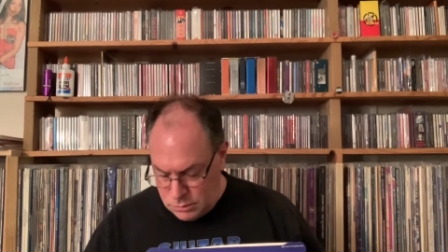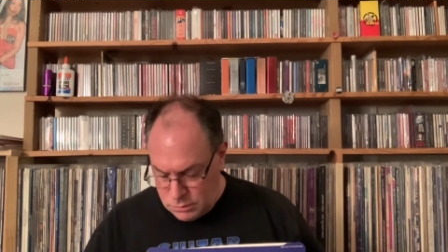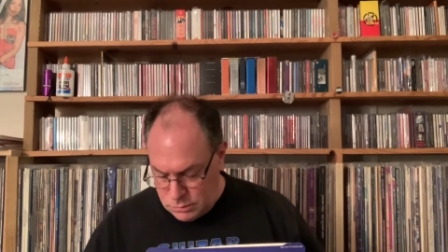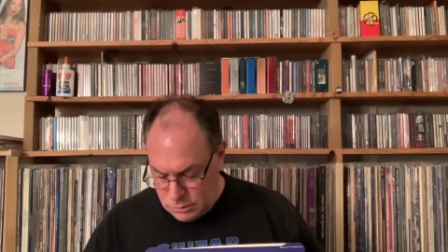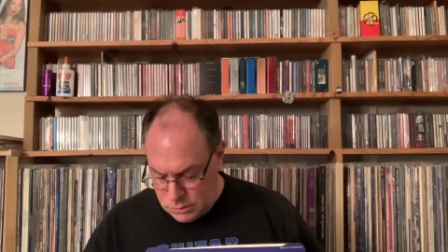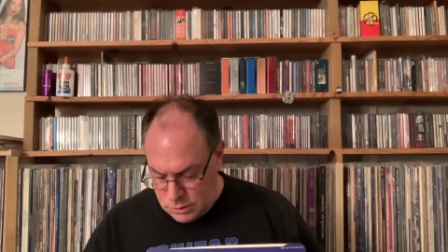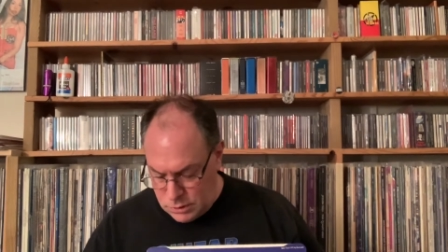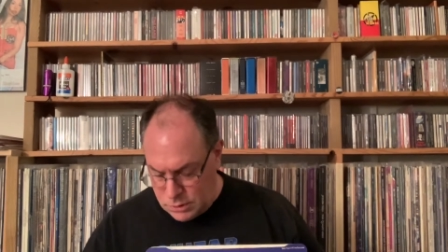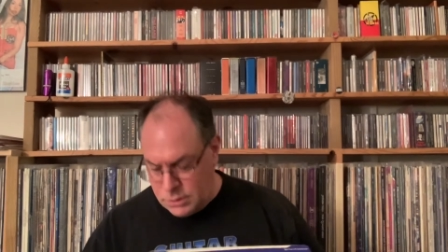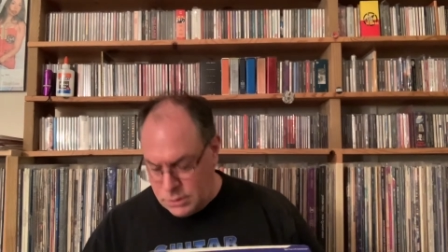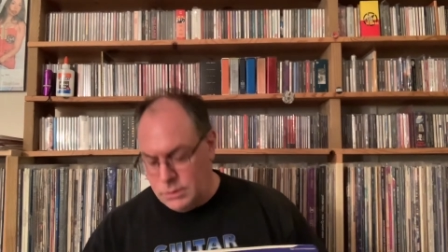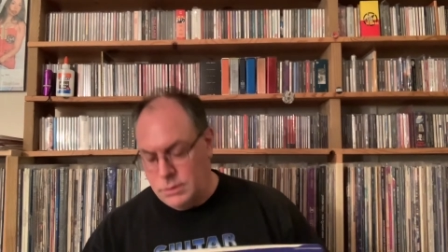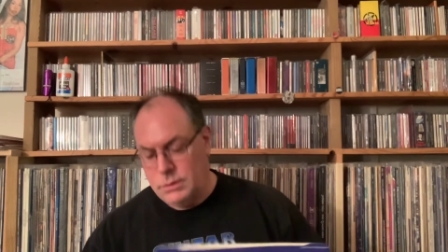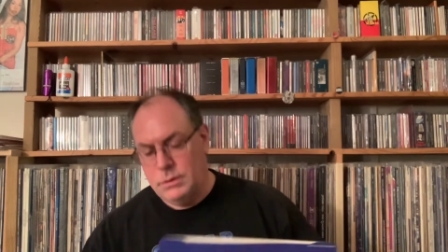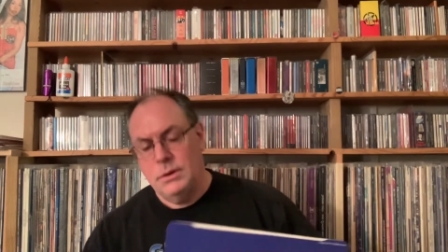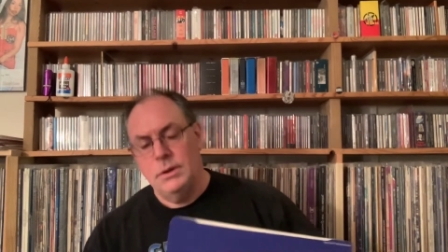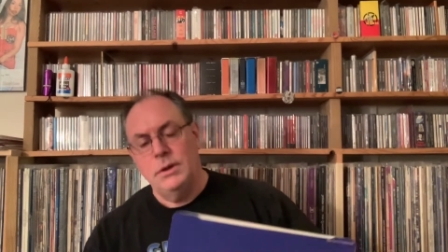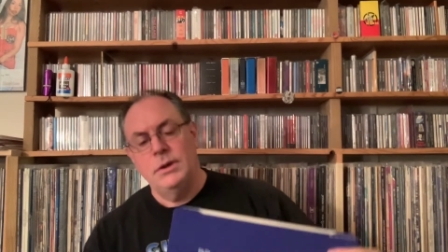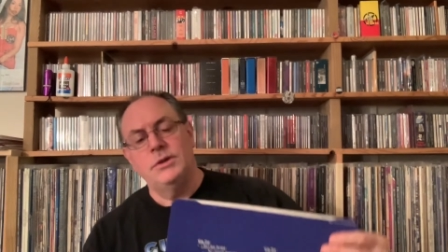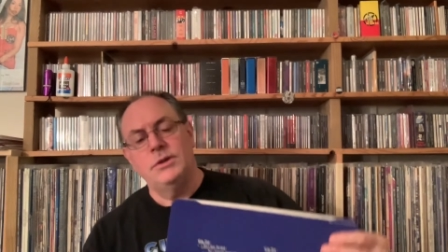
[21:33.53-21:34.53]
Look,
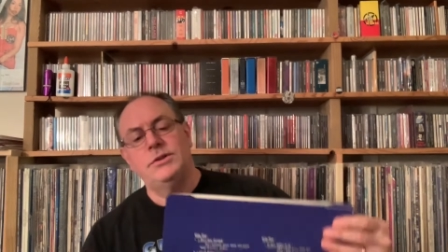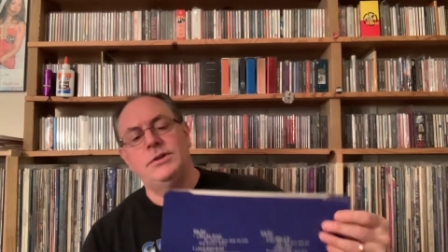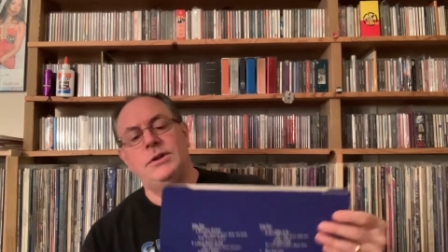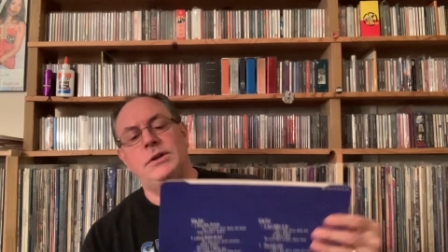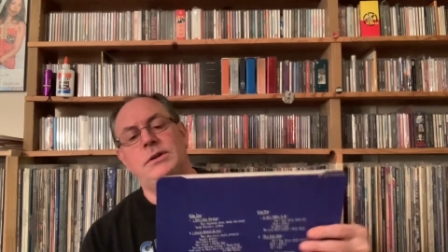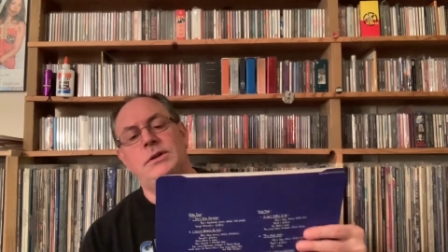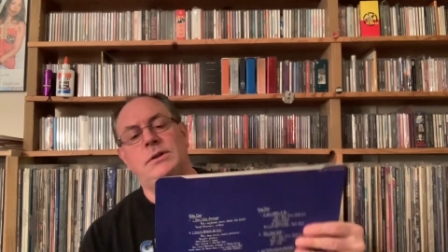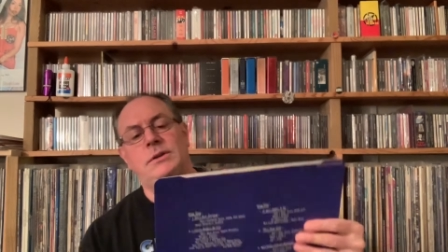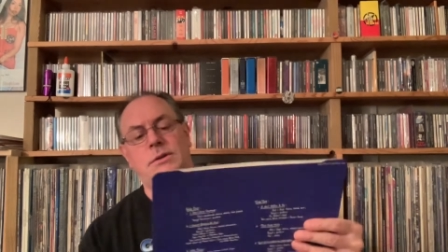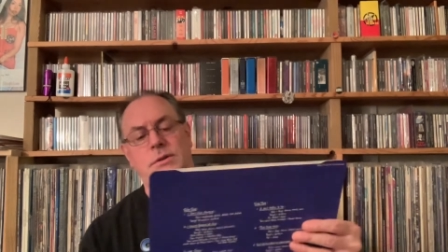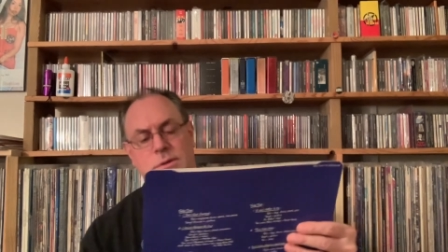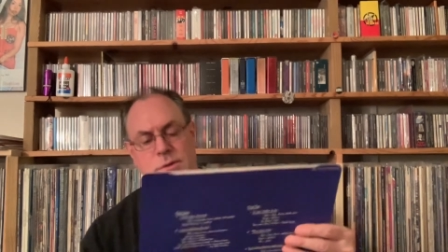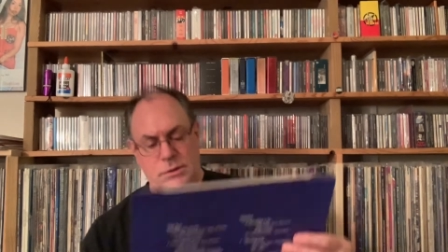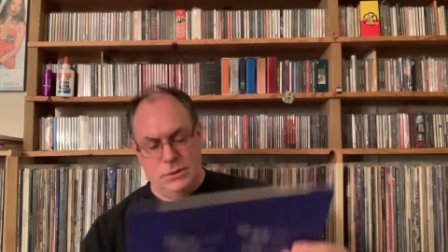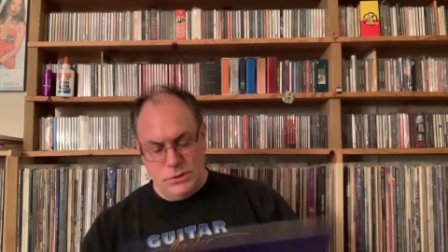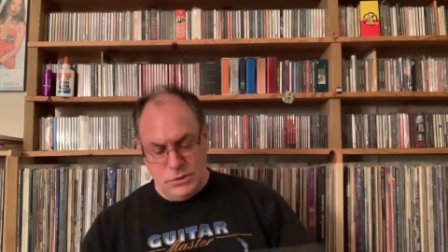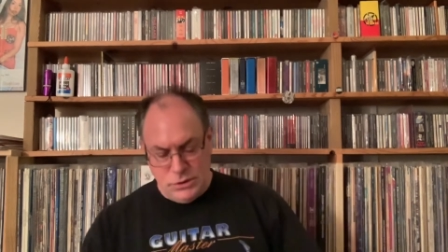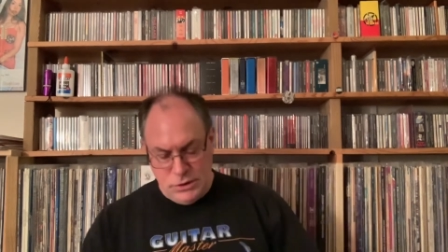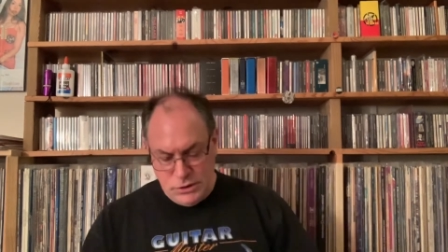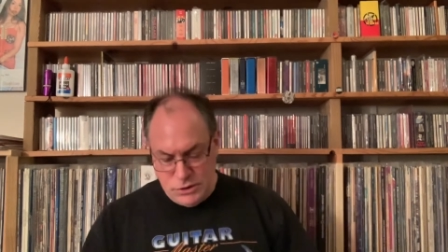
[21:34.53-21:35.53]
see,
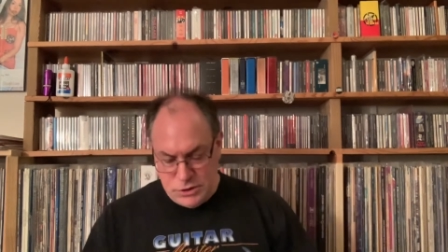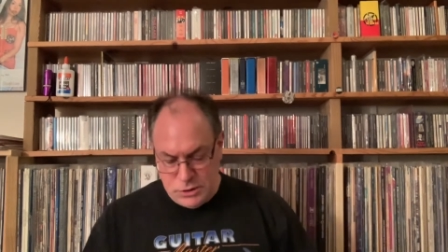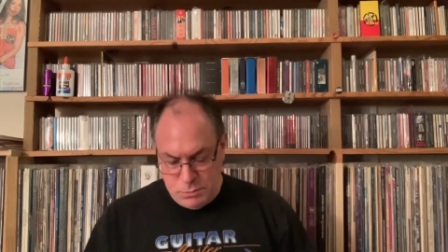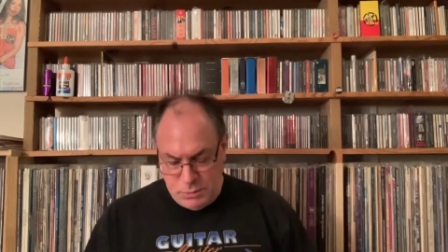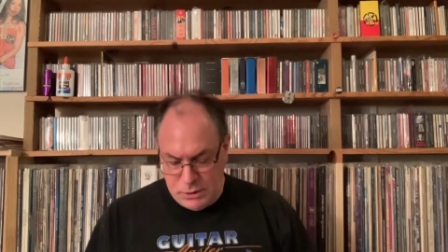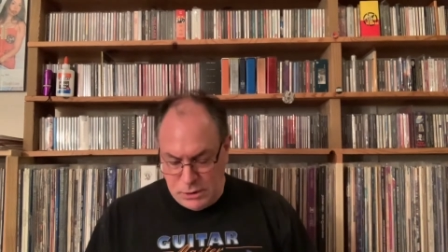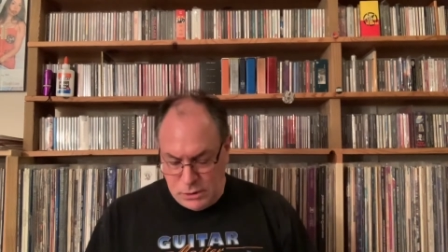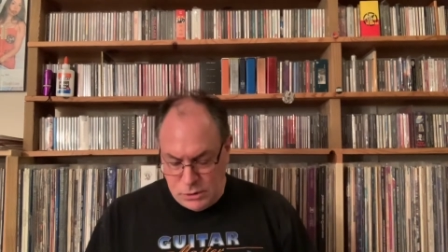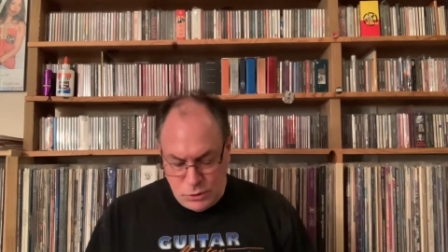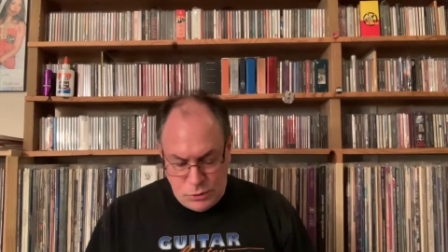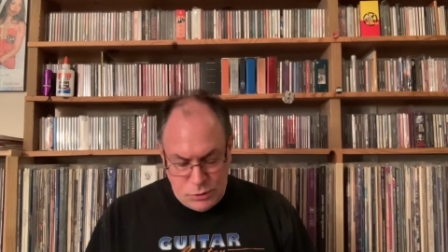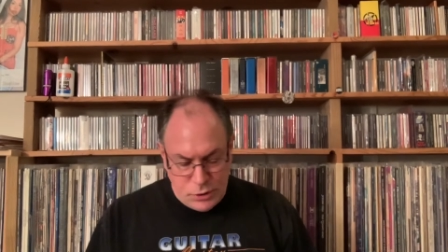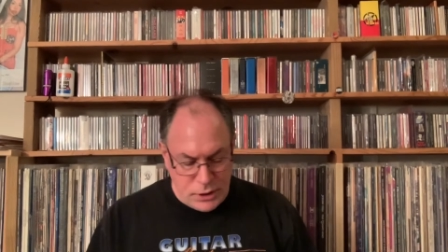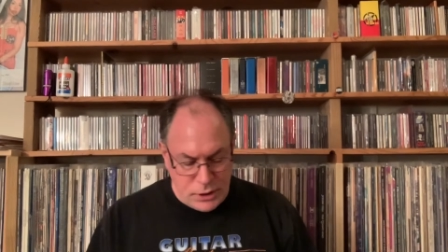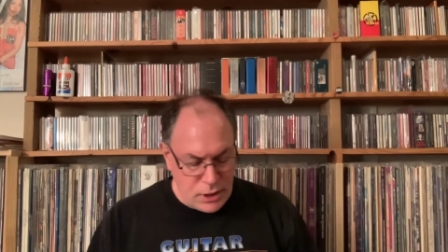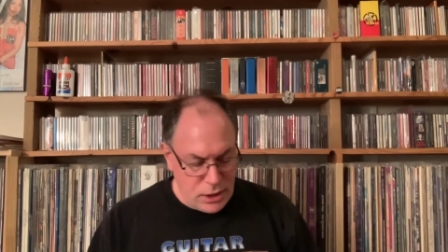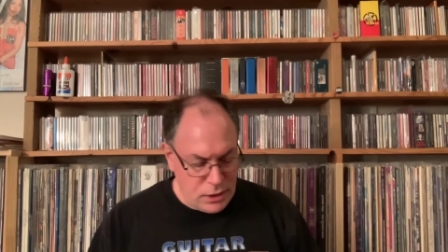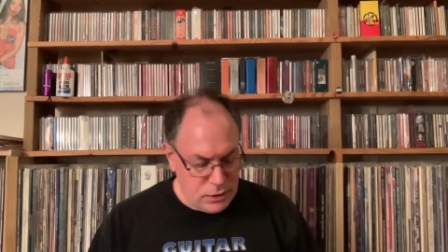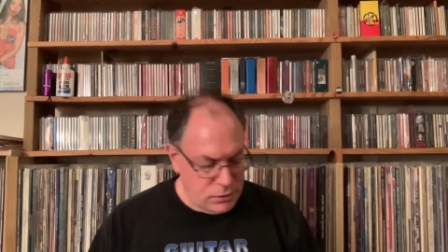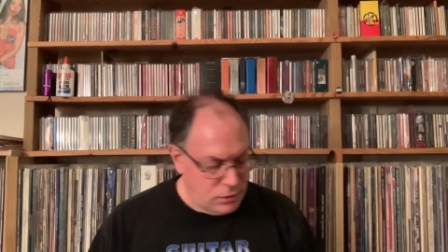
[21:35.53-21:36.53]
this needs to be glued
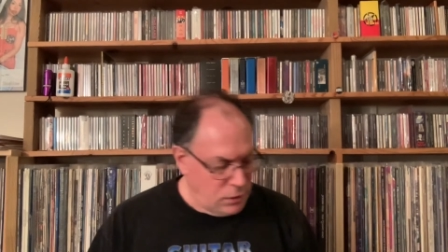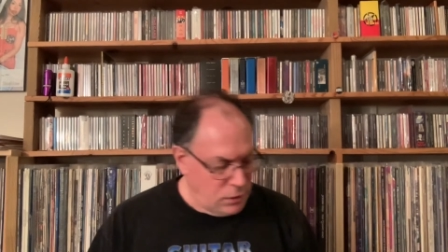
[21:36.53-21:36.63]
again.